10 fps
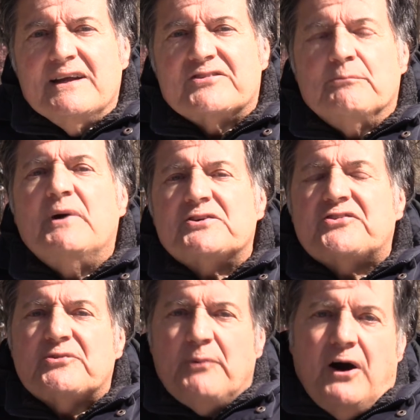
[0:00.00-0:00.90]
it's a much
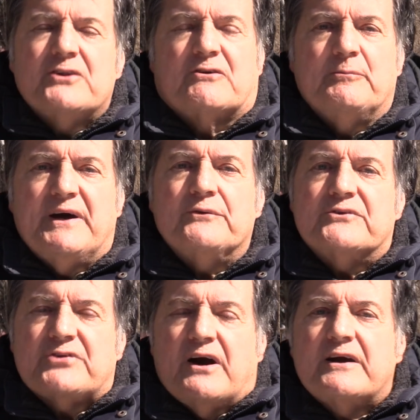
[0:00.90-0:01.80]
smaller
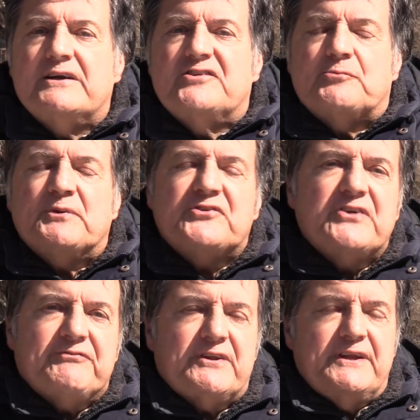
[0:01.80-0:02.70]
amount targeted
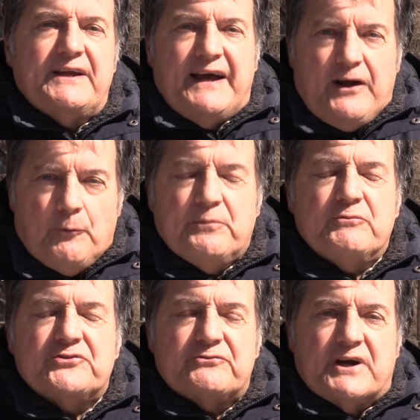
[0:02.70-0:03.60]
specifically to help
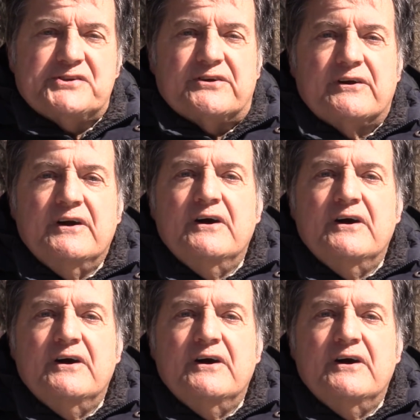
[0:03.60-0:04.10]
restructure